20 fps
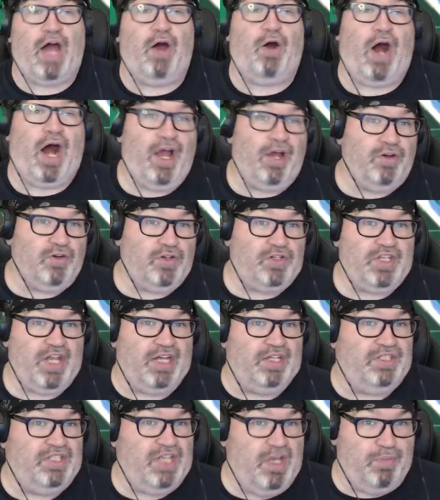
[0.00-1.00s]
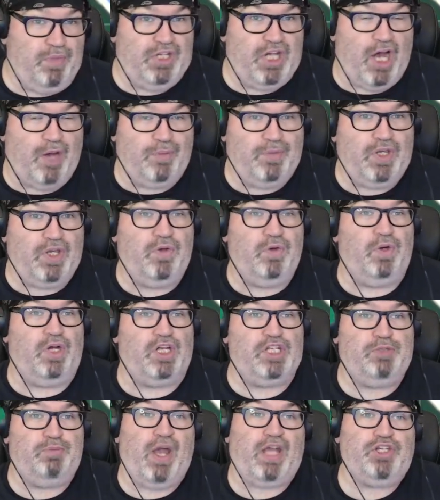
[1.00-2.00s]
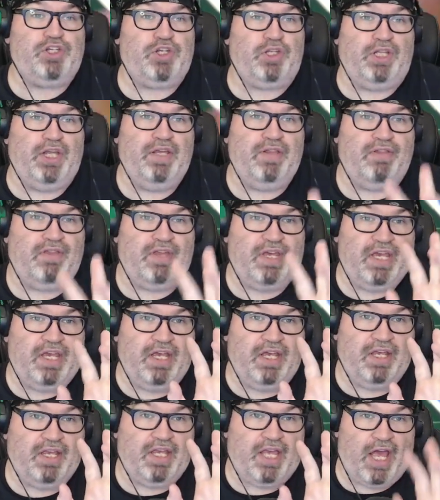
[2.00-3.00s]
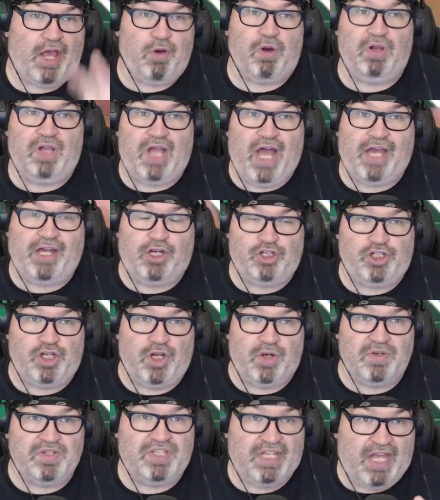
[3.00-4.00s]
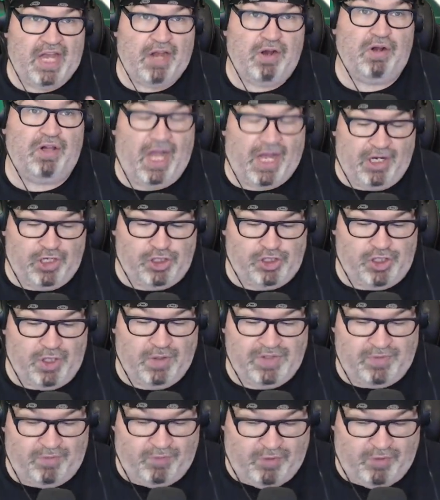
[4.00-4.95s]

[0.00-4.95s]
I understand DPW, especially the Carolina shows. The Carolina shows for